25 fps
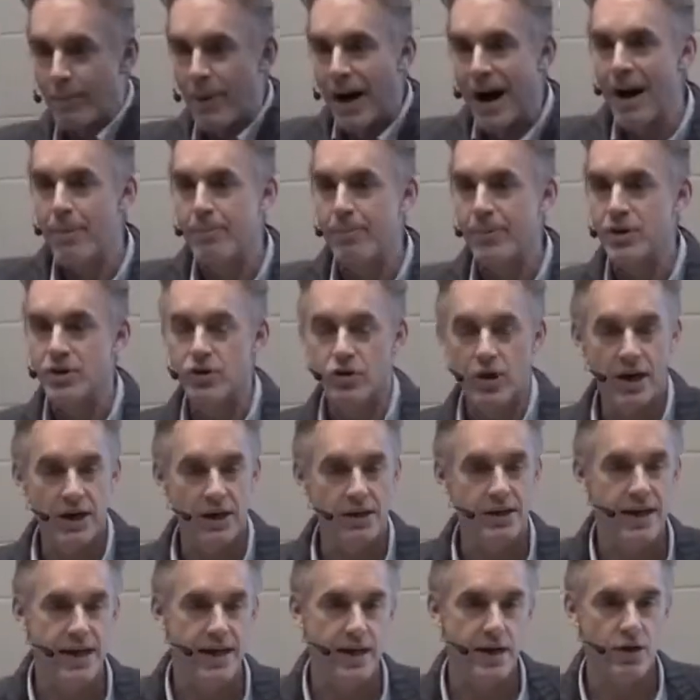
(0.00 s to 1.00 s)
up and try to
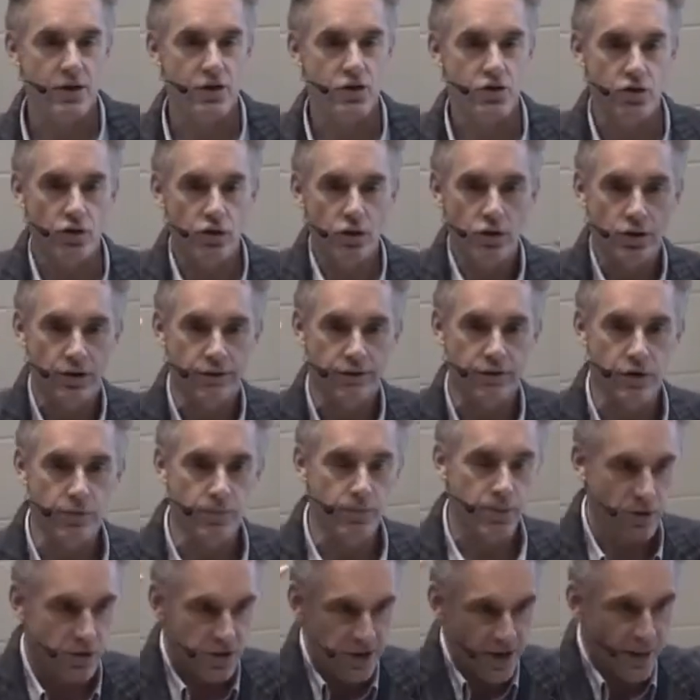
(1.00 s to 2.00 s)
take control of your
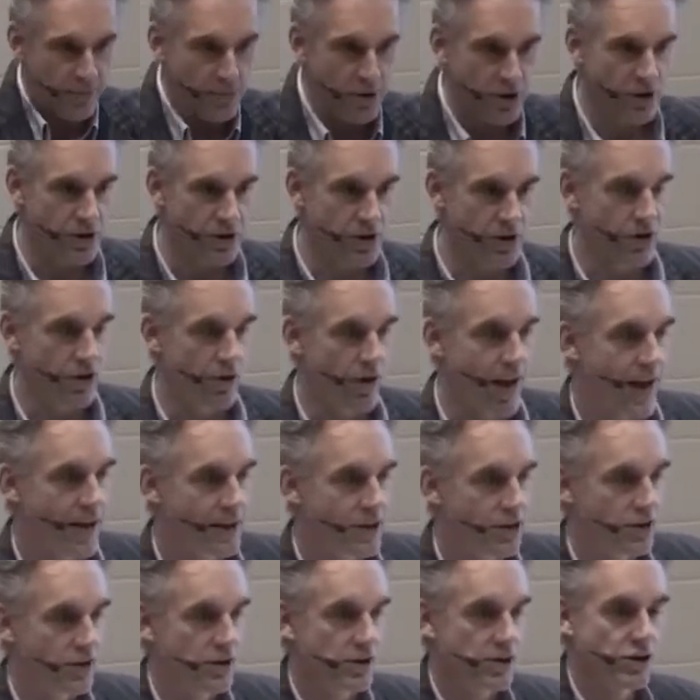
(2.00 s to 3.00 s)
perceptions and your
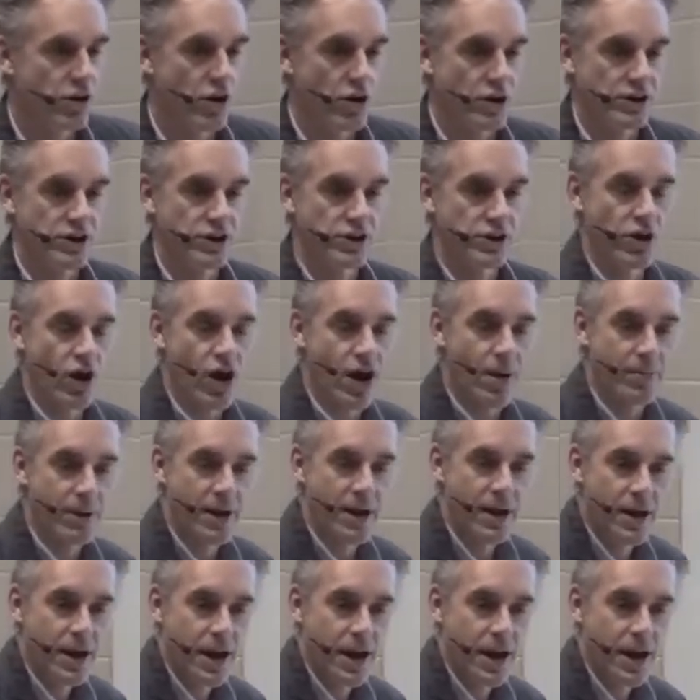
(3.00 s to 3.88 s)
actions non-stop.